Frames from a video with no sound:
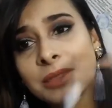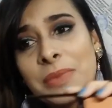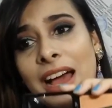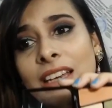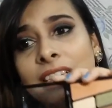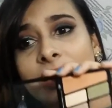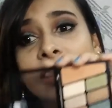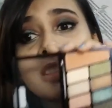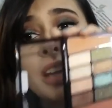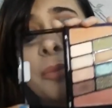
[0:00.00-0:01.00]
This palette
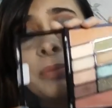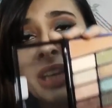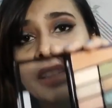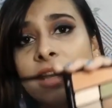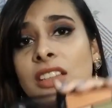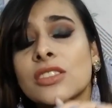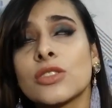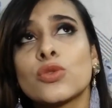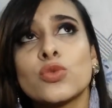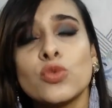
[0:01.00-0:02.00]
is amazing, it's
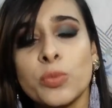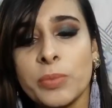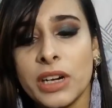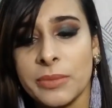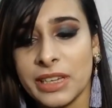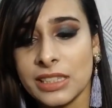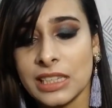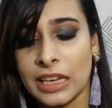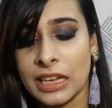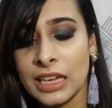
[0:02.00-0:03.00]
super
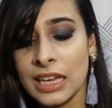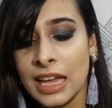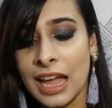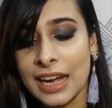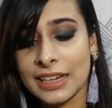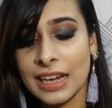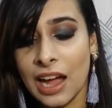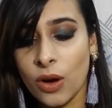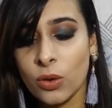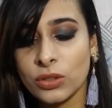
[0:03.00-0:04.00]
amazing. And
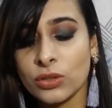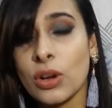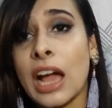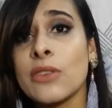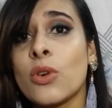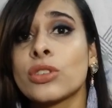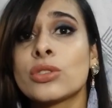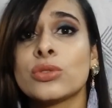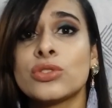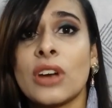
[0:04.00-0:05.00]
now, you know, I
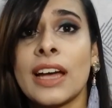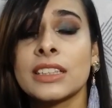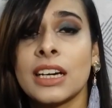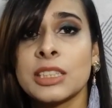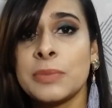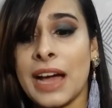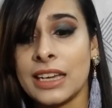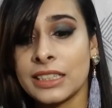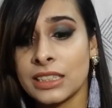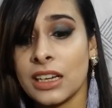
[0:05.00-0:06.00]
want to try the other
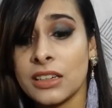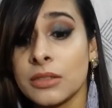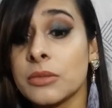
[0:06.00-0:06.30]
palette